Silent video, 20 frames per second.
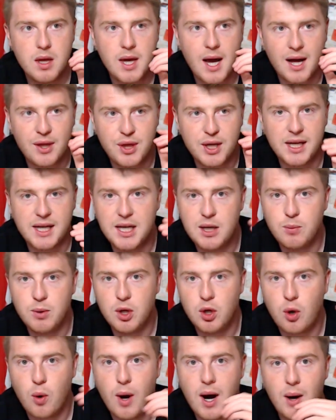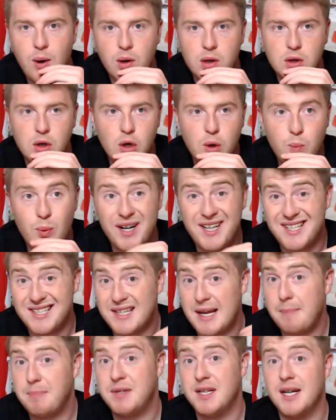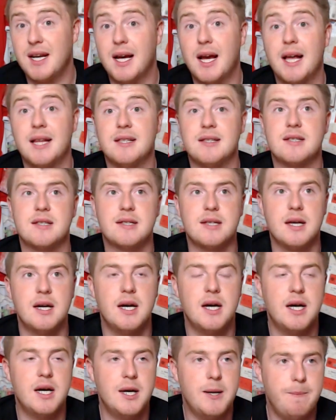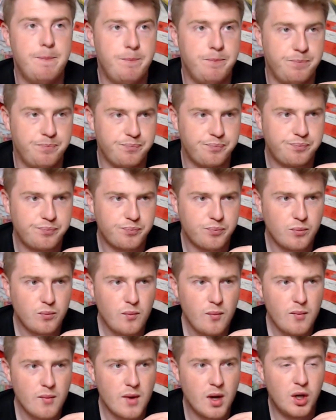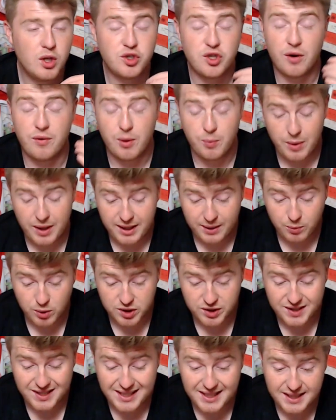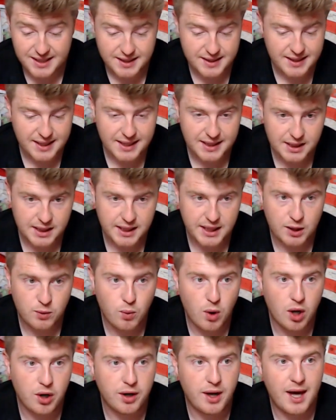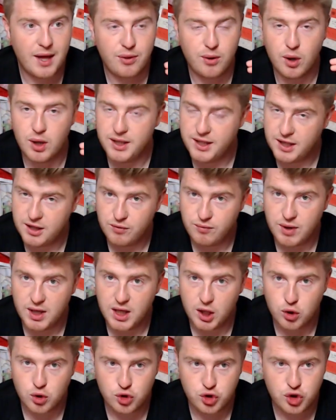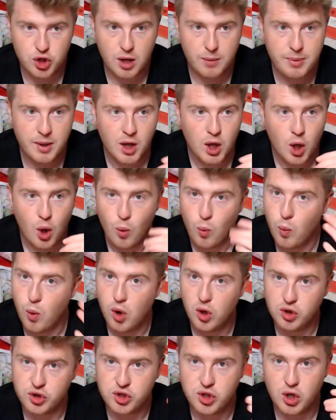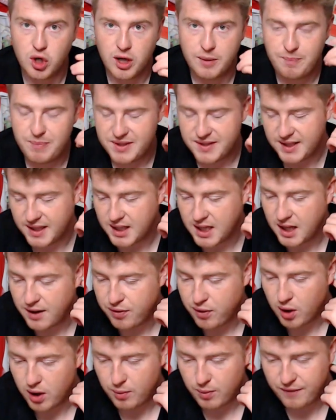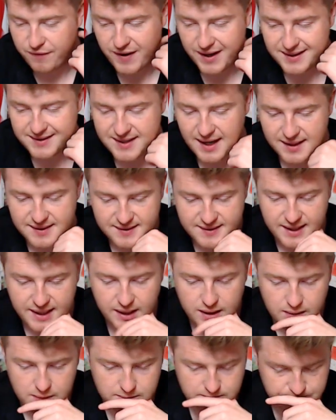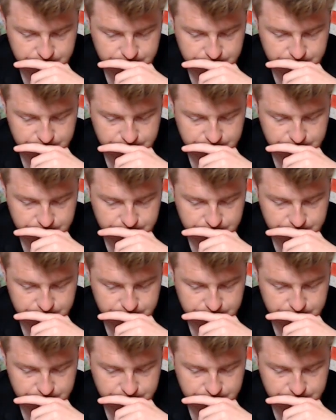I think he will go out on loan. When he stepped in against when he was needed in League One, I thought he did a really good job. Walsall in particular, I thought he were fantastic.